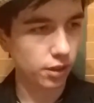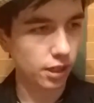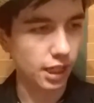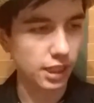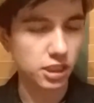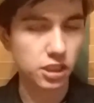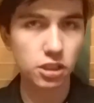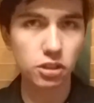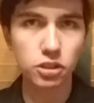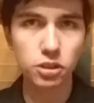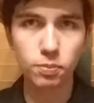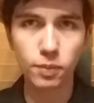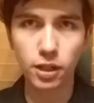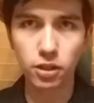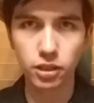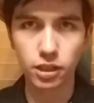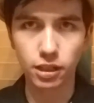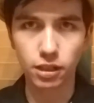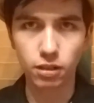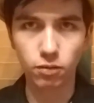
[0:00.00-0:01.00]
I still
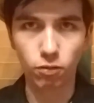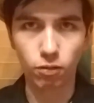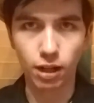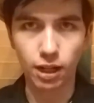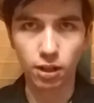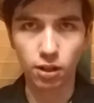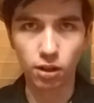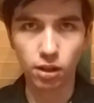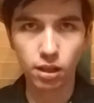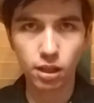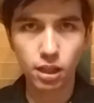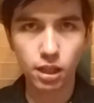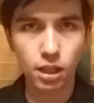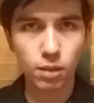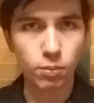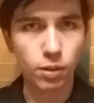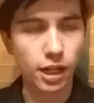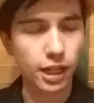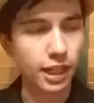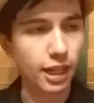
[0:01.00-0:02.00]
smelled it well,
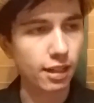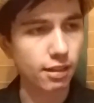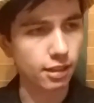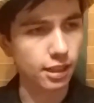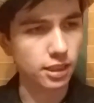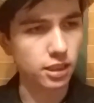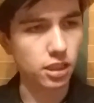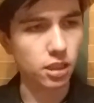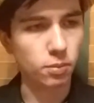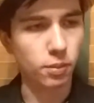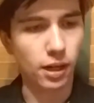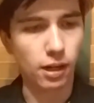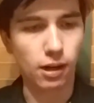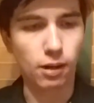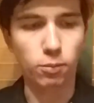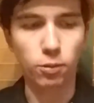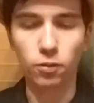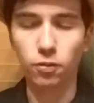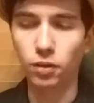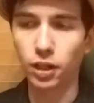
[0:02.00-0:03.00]
but I got less of the
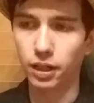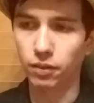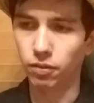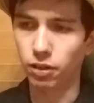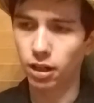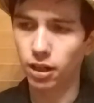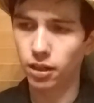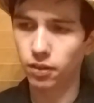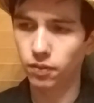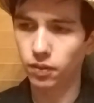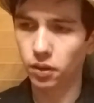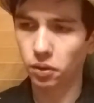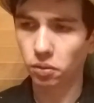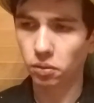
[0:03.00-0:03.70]
pineapple flavor out of it.